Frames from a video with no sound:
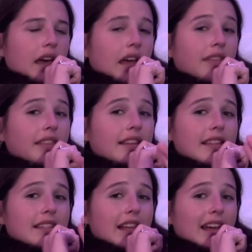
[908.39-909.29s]
And this
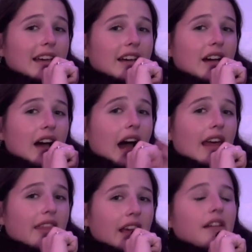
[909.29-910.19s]
is like,
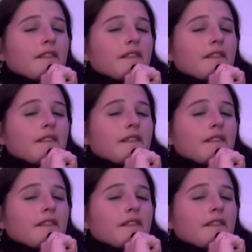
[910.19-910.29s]
I think,